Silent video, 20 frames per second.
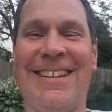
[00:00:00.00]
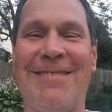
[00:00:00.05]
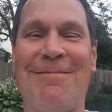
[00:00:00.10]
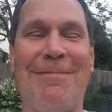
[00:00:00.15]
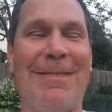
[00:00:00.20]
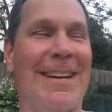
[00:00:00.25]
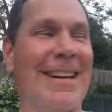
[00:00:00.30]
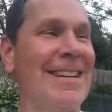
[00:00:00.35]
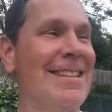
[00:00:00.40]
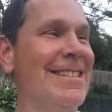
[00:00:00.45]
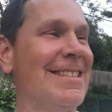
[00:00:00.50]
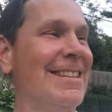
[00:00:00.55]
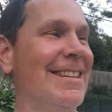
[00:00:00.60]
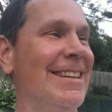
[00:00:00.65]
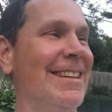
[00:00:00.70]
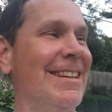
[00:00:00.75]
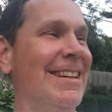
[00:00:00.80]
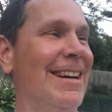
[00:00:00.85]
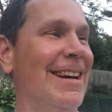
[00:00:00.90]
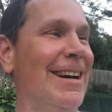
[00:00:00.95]
Mackenzie
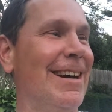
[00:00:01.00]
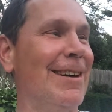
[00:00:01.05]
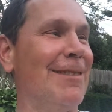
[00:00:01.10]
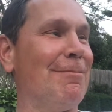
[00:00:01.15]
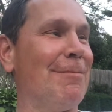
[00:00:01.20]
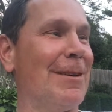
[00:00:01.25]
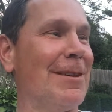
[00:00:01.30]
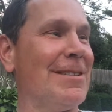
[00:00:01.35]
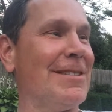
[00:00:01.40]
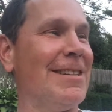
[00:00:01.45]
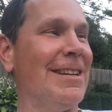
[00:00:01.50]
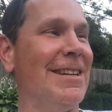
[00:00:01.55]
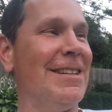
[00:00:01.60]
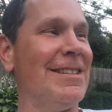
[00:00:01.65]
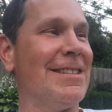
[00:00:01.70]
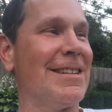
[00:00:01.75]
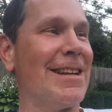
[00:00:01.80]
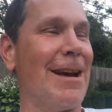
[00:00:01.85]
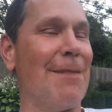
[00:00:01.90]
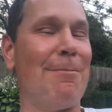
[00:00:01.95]
and Marcia
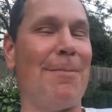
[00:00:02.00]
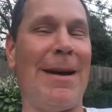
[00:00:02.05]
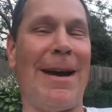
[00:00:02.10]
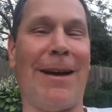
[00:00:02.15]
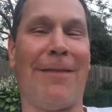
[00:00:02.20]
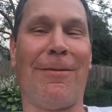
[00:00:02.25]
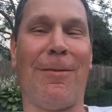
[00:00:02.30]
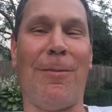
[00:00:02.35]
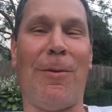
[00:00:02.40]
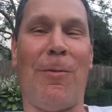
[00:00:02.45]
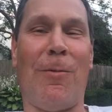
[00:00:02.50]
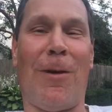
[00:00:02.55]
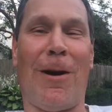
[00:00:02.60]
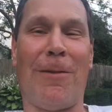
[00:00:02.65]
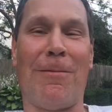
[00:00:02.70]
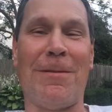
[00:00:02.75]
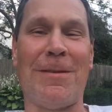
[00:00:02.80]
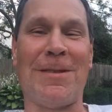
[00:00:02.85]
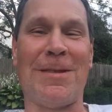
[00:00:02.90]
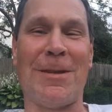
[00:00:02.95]
just got back from a walk
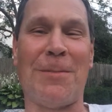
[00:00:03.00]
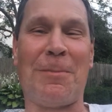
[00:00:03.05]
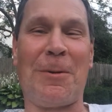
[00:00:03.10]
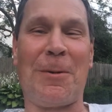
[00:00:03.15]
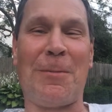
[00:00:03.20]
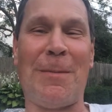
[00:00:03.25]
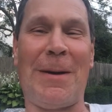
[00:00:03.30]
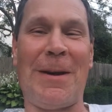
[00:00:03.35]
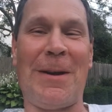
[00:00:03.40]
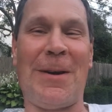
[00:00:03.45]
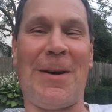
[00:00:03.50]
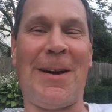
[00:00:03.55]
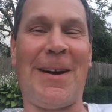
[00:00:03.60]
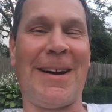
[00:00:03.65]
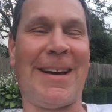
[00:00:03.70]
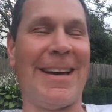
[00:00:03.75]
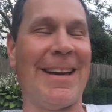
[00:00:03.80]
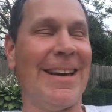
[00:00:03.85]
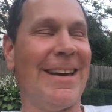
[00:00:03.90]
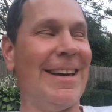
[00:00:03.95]
with Zipper, my dog.